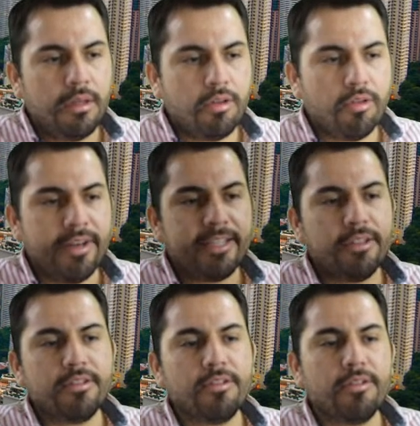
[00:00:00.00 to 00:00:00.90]

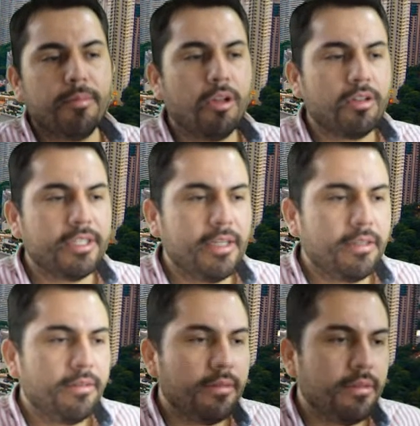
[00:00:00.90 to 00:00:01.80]
connected to the blockchain.
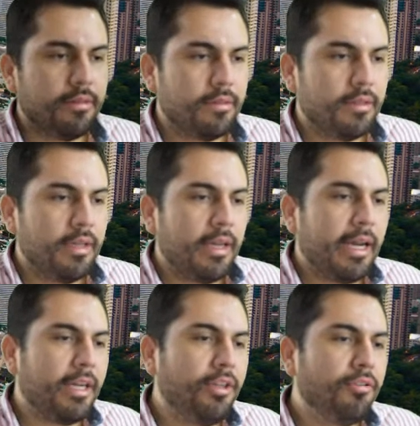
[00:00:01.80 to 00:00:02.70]

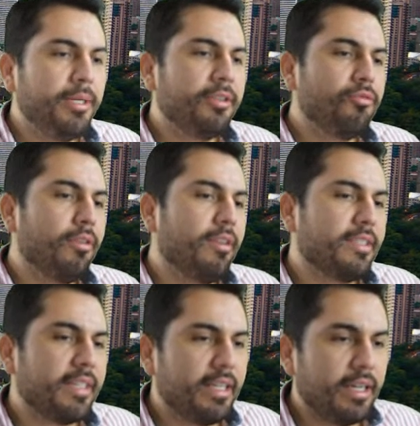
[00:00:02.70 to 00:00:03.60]
A new virtual
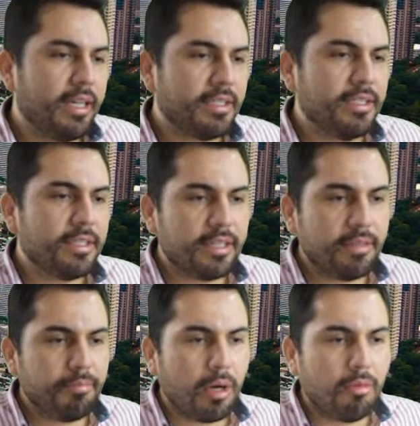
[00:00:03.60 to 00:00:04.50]

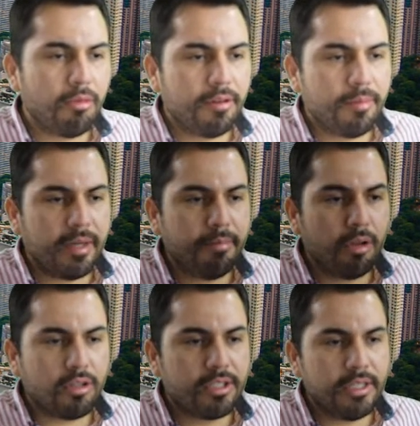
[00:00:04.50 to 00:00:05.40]
assistant powered by
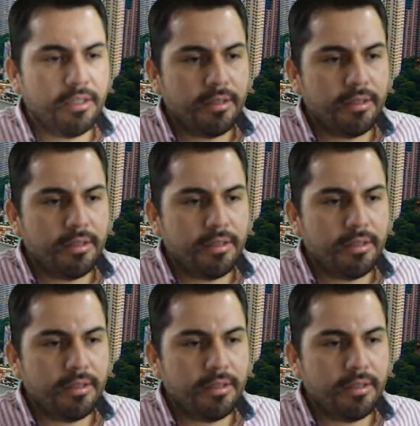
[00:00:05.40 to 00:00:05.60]
blockchain